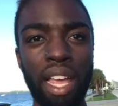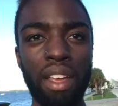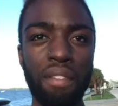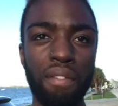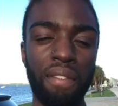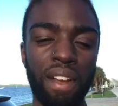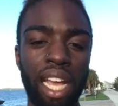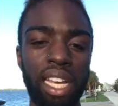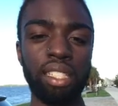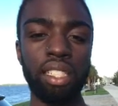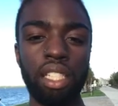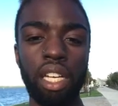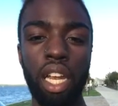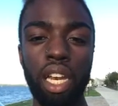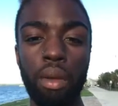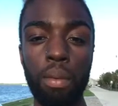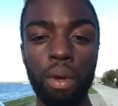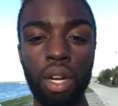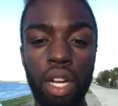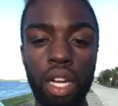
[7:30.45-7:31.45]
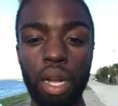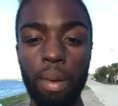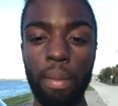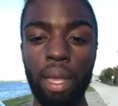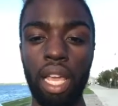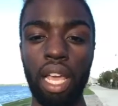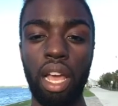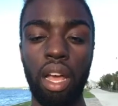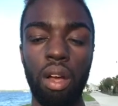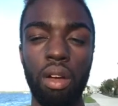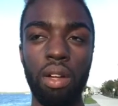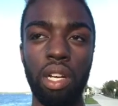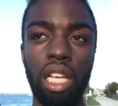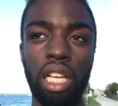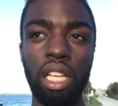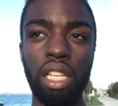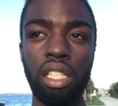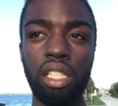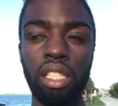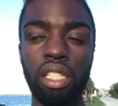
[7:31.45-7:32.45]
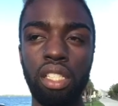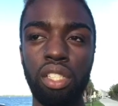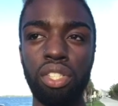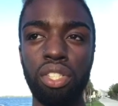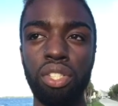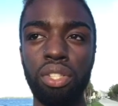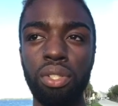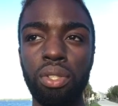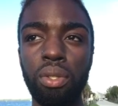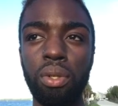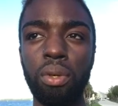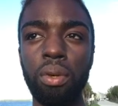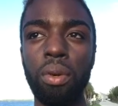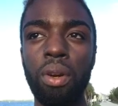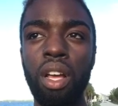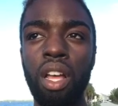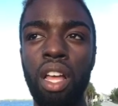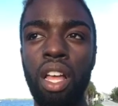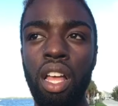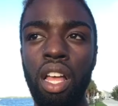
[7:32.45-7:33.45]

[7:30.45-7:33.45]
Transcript: advice to anyone coming out is to,